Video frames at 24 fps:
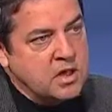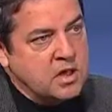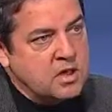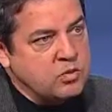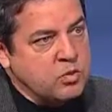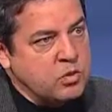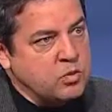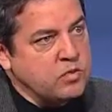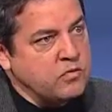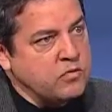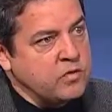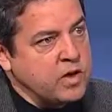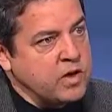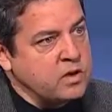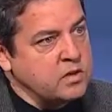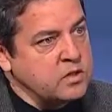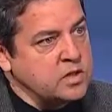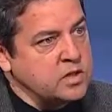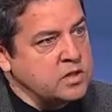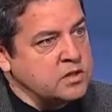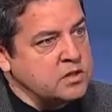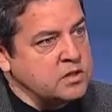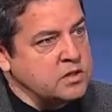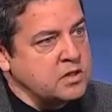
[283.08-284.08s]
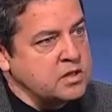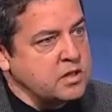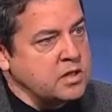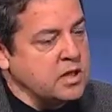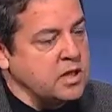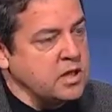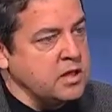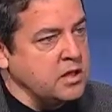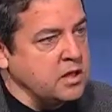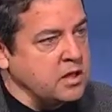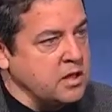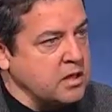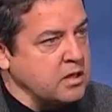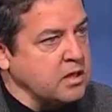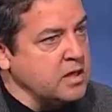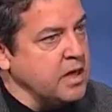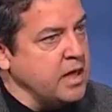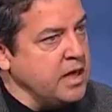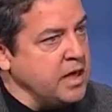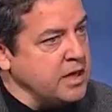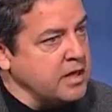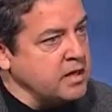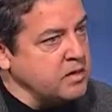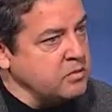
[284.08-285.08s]
And what we found is that a young
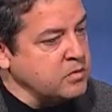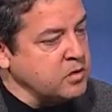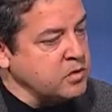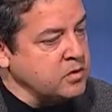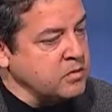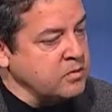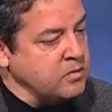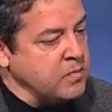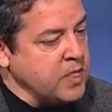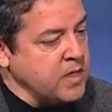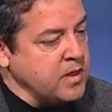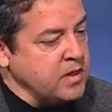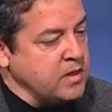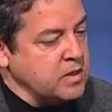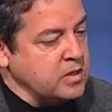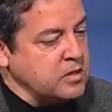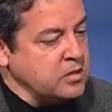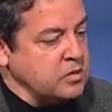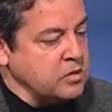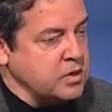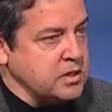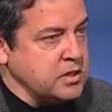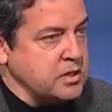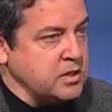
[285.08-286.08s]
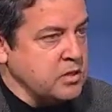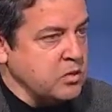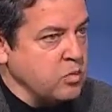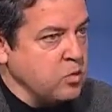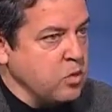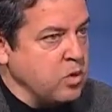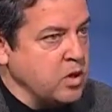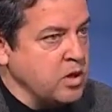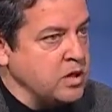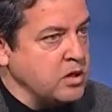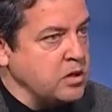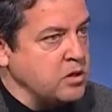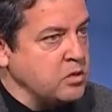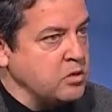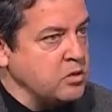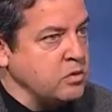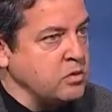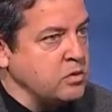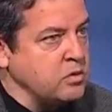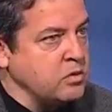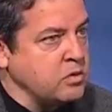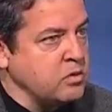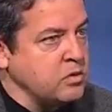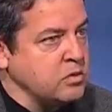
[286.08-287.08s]
animal, so let's say one and
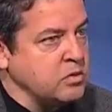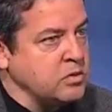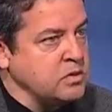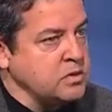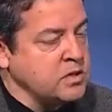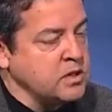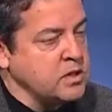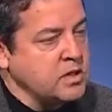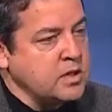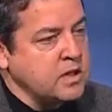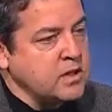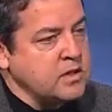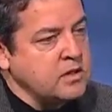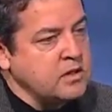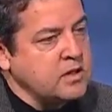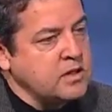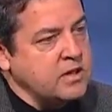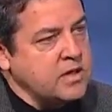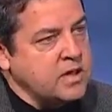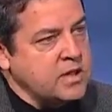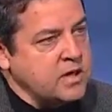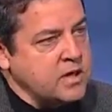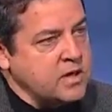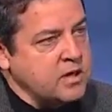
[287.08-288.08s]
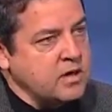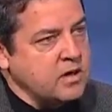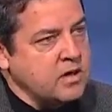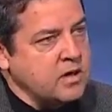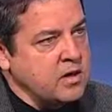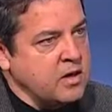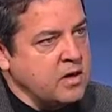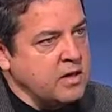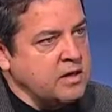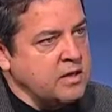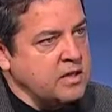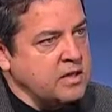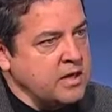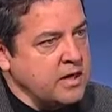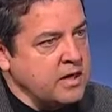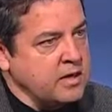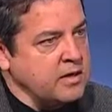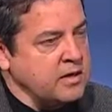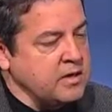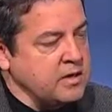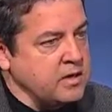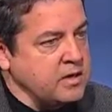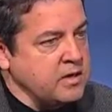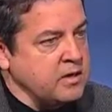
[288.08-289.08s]
two-year-olds, that they cannot
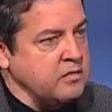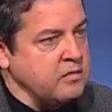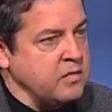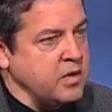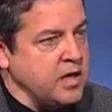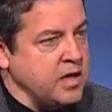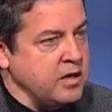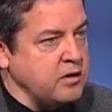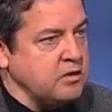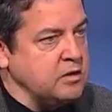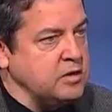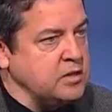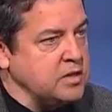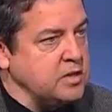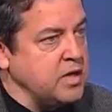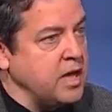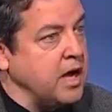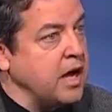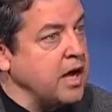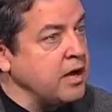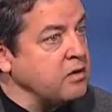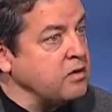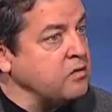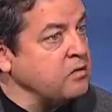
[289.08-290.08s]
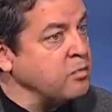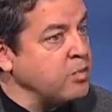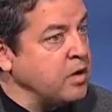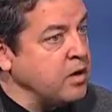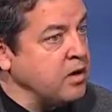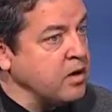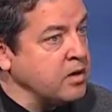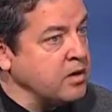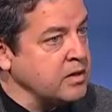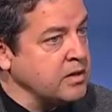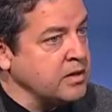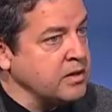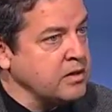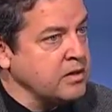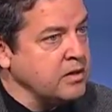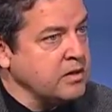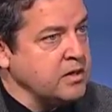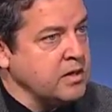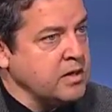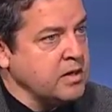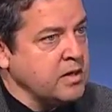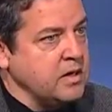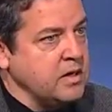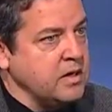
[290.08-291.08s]
get enough energy out of pollock.
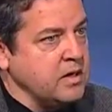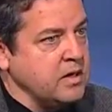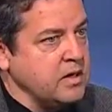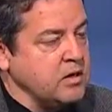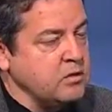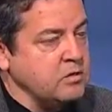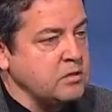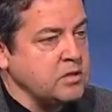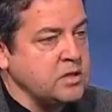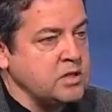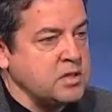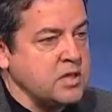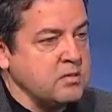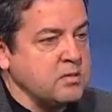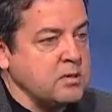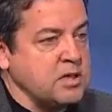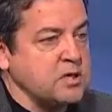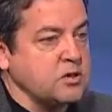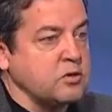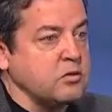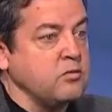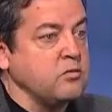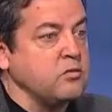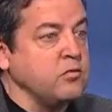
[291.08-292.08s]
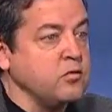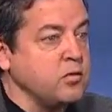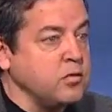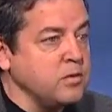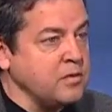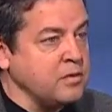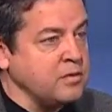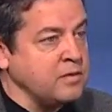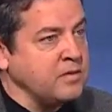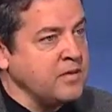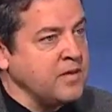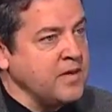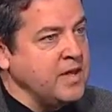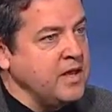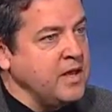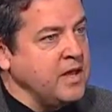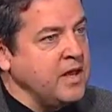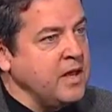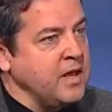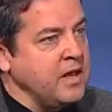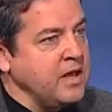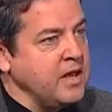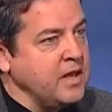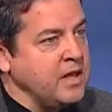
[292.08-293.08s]
Mm. Uh, their stomachs are full,
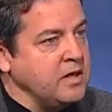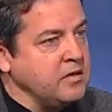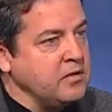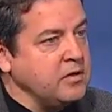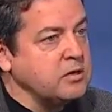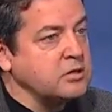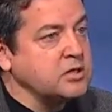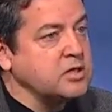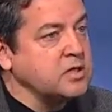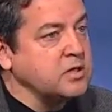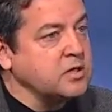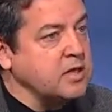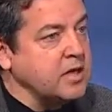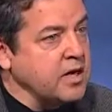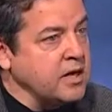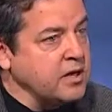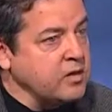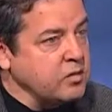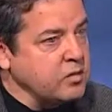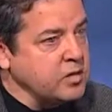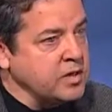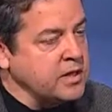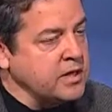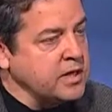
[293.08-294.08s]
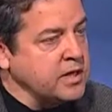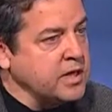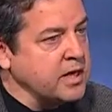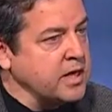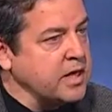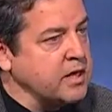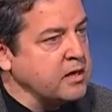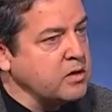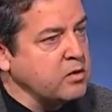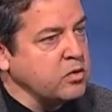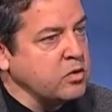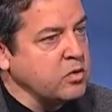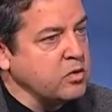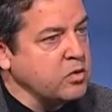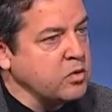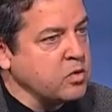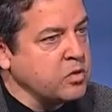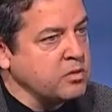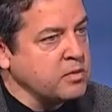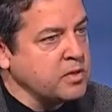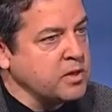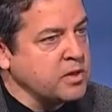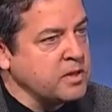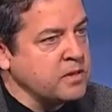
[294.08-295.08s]
and they're still hungry, and they can't grow
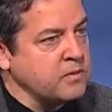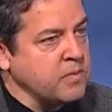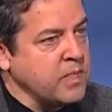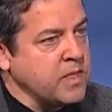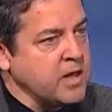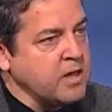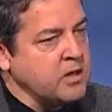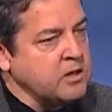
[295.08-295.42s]
normally.